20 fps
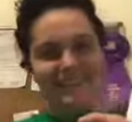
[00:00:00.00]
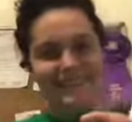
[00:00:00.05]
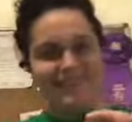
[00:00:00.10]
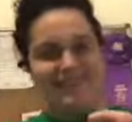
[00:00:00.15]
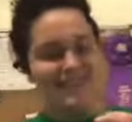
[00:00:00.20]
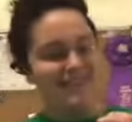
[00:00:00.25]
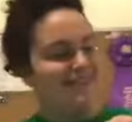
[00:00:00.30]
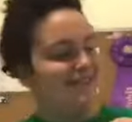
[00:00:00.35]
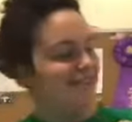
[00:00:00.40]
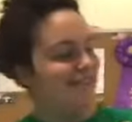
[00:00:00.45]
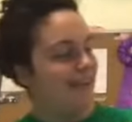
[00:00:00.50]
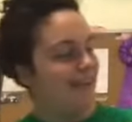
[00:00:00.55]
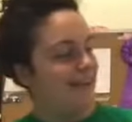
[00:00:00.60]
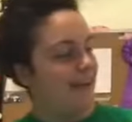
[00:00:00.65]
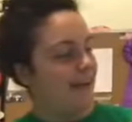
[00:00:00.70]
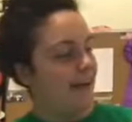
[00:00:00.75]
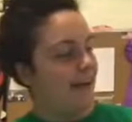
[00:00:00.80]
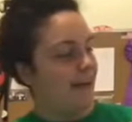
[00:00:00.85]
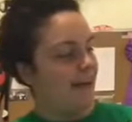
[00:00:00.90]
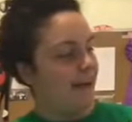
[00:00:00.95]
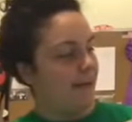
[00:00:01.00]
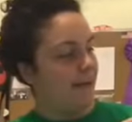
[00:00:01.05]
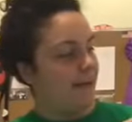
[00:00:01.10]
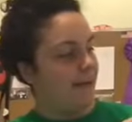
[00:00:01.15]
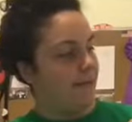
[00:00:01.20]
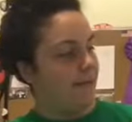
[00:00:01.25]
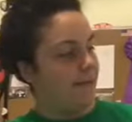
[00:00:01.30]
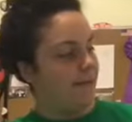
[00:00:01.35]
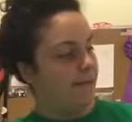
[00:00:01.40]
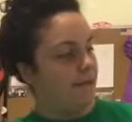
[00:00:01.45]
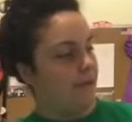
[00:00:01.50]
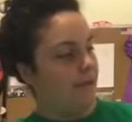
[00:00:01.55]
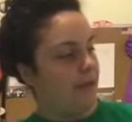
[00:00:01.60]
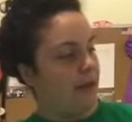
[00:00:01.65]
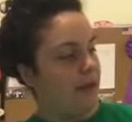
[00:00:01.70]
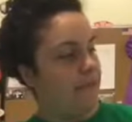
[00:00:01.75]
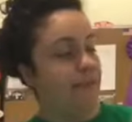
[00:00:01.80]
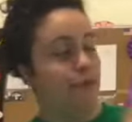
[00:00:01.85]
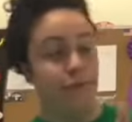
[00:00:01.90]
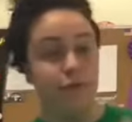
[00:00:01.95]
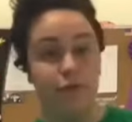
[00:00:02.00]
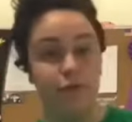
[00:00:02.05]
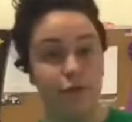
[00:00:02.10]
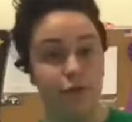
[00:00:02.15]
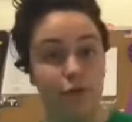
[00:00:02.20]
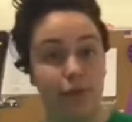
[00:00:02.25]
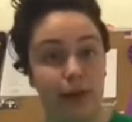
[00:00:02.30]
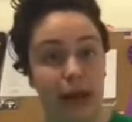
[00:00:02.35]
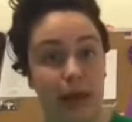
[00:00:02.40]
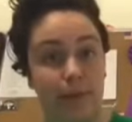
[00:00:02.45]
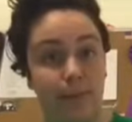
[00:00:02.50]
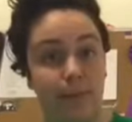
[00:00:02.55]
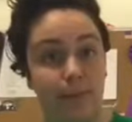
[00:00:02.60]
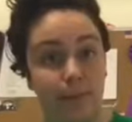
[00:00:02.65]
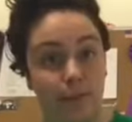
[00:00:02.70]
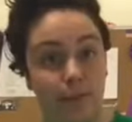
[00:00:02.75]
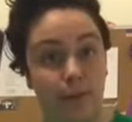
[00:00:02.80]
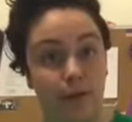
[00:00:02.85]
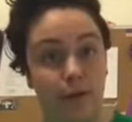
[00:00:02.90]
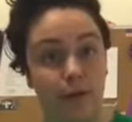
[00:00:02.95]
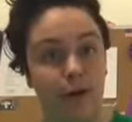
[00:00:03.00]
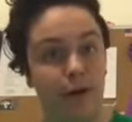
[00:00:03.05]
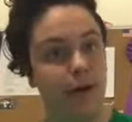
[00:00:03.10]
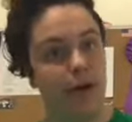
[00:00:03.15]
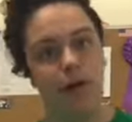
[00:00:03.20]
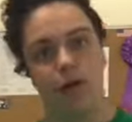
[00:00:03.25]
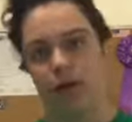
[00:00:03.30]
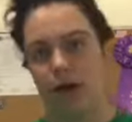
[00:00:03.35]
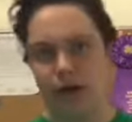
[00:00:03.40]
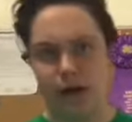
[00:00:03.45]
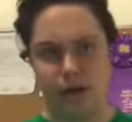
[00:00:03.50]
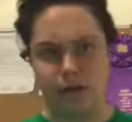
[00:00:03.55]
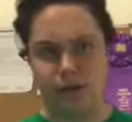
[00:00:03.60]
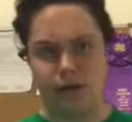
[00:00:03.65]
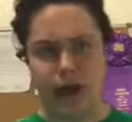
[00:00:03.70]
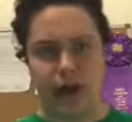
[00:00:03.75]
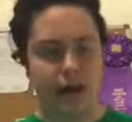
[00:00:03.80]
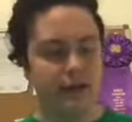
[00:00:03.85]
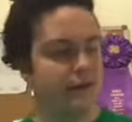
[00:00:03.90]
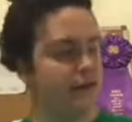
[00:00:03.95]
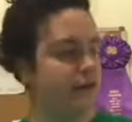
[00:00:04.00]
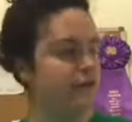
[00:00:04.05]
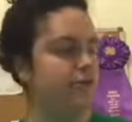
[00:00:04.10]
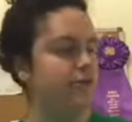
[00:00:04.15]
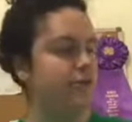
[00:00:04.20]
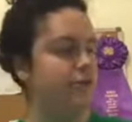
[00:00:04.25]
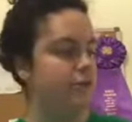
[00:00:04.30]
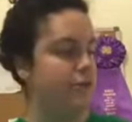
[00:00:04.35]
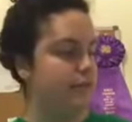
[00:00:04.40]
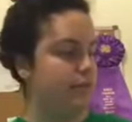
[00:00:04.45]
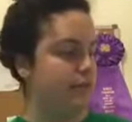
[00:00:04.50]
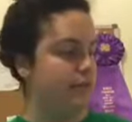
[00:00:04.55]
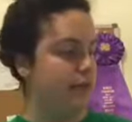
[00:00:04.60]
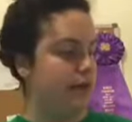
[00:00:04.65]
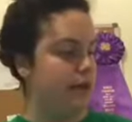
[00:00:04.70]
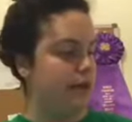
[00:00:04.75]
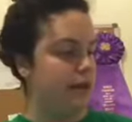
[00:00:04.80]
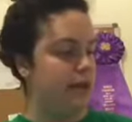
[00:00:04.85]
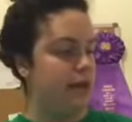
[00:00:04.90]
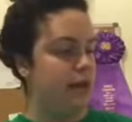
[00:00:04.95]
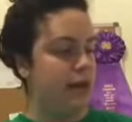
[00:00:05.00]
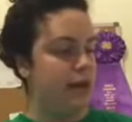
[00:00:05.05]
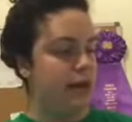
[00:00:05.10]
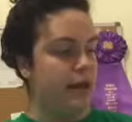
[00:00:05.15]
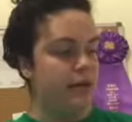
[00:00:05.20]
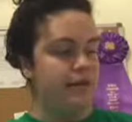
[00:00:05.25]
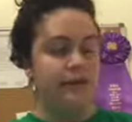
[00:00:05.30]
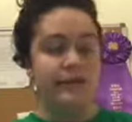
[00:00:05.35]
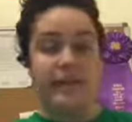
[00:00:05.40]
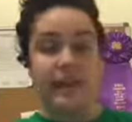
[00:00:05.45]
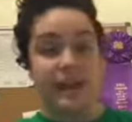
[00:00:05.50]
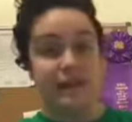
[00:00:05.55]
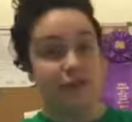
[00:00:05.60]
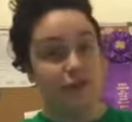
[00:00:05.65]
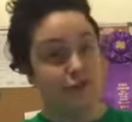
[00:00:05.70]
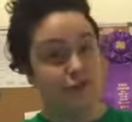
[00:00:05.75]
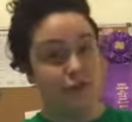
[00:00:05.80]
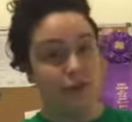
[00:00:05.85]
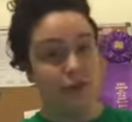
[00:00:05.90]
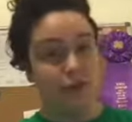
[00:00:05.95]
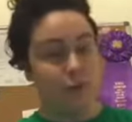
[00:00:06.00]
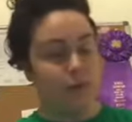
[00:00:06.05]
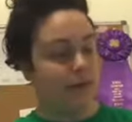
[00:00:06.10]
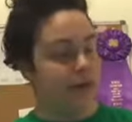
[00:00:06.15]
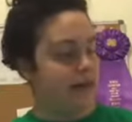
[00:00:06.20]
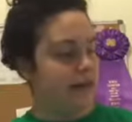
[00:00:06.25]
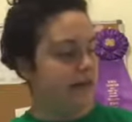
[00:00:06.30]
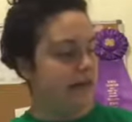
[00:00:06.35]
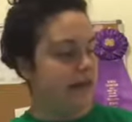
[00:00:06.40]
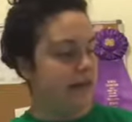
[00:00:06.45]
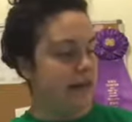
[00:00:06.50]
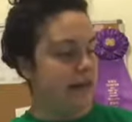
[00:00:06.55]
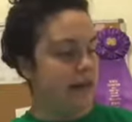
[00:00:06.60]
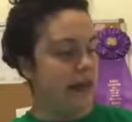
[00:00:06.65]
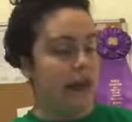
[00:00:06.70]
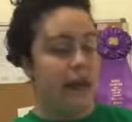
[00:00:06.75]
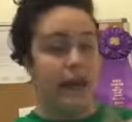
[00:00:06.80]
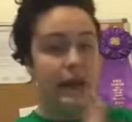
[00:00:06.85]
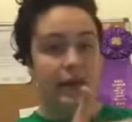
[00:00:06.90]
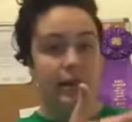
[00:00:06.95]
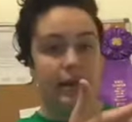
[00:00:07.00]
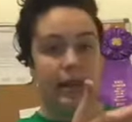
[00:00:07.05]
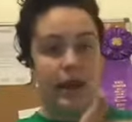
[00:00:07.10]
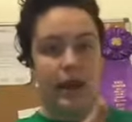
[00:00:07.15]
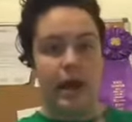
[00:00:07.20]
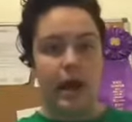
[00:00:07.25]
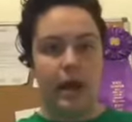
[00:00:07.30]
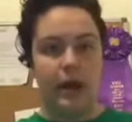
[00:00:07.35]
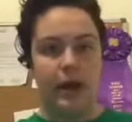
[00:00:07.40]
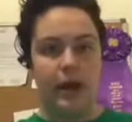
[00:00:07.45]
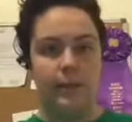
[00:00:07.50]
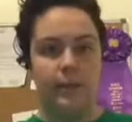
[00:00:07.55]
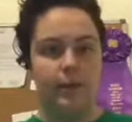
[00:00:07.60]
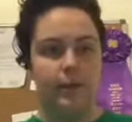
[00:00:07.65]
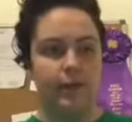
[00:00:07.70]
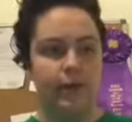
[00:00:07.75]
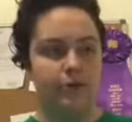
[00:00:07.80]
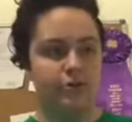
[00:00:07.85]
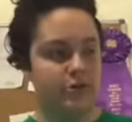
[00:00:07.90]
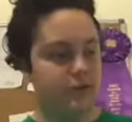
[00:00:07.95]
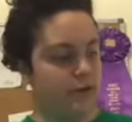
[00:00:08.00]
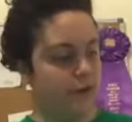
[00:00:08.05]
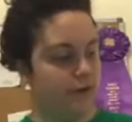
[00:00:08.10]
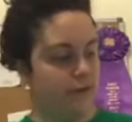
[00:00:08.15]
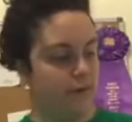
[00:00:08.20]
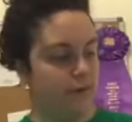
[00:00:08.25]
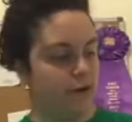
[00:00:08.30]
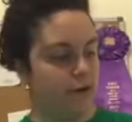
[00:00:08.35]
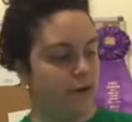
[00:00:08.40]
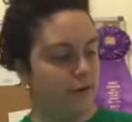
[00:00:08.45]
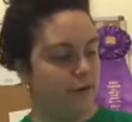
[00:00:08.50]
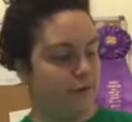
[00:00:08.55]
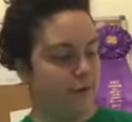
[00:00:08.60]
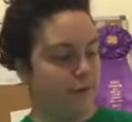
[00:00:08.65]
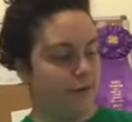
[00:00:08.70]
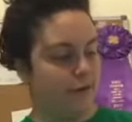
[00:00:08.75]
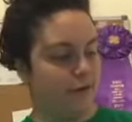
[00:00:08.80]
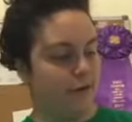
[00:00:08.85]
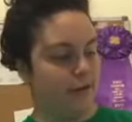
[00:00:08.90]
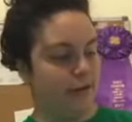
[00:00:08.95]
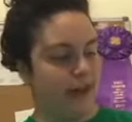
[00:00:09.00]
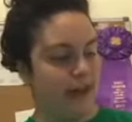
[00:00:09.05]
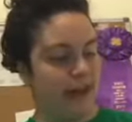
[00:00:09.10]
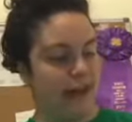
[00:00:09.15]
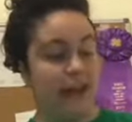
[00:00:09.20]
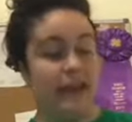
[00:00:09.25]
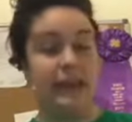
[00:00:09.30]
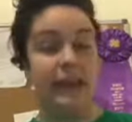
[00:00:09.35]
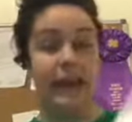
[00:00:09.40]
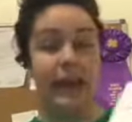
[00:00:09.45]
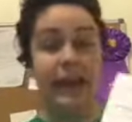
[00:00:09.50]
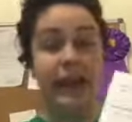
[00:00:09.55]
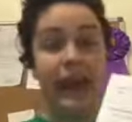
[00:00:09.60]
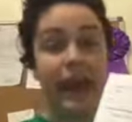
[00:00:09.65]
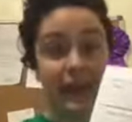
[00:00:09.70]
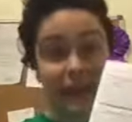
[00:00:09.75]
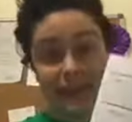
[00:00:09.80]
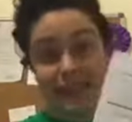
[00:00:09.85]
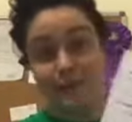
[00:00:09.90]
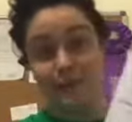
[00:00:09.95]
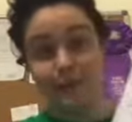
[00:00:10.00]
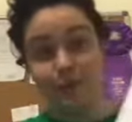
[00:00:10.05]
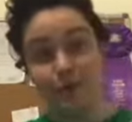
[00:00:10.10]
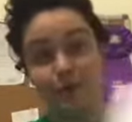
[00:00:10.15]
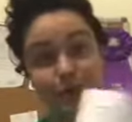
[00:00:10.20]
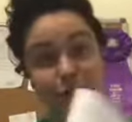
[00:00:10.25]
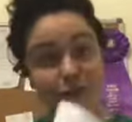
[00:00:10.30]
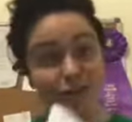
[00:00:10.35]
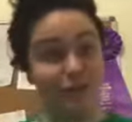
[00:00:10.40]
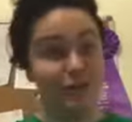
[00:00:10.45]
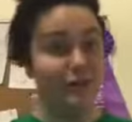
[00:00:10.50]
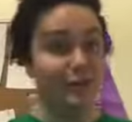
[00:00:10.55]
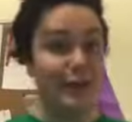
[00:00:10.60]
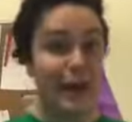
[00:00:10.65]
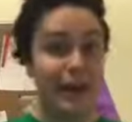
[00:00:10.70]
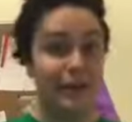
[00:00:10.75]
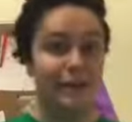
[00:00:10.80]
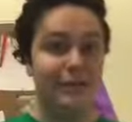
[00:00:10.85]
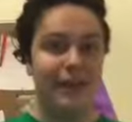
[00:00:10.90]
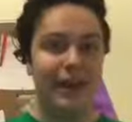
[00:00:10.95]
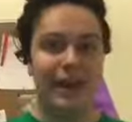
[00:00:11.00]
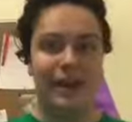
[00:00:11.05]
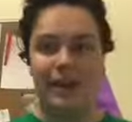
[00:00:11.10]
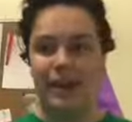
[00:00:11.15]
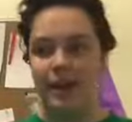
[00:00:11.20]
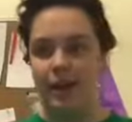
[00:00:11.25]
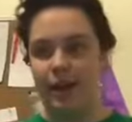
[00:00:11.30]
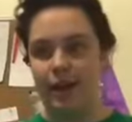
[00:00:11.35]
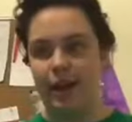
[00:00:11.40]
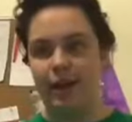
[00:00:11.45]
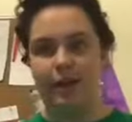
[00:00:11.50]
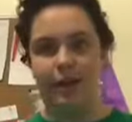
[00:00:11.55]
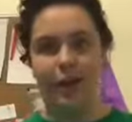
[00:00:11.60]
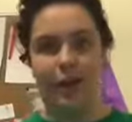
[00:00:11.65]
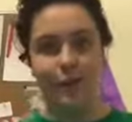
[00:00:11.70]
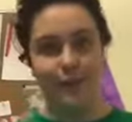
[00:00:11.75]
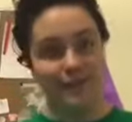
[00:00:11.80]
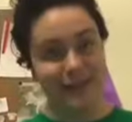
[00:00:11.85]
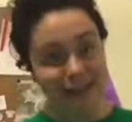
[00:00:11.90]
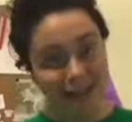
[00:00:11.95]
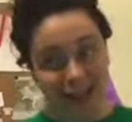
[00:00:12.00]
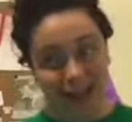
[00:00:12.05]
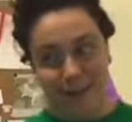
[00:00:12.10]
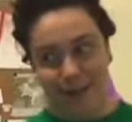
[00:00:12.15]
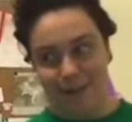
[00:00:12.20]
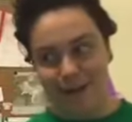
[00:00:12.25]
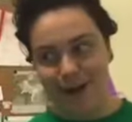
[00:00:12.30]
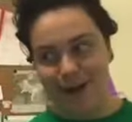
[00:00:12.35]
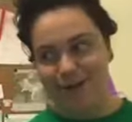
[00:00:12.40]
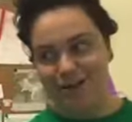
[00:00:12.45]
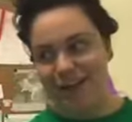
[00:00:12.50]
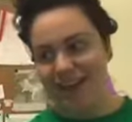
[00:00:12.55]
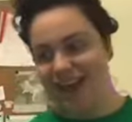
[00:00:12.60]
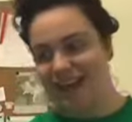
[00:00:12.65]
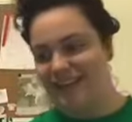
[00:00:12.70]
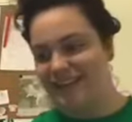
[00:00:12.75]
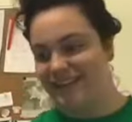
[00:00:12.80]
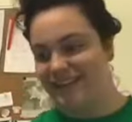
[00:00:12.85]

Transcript: to, if you've shown your cat before or any other contest, you put in the date to show the placing and a couple of questions of what you've learned and any demonstrations you have done along with the CAT project.